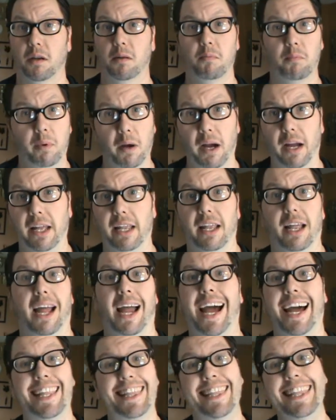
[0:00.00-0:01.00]
But
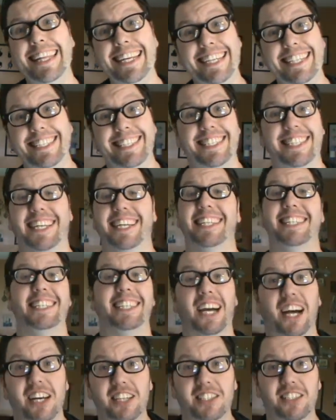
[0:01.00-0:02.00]
at least the
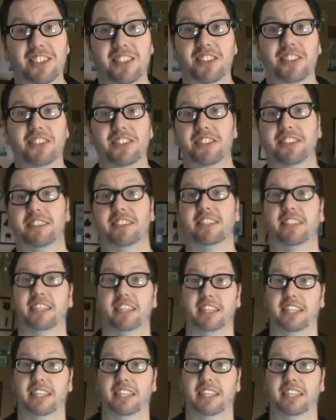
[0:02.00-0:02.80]
Oscars,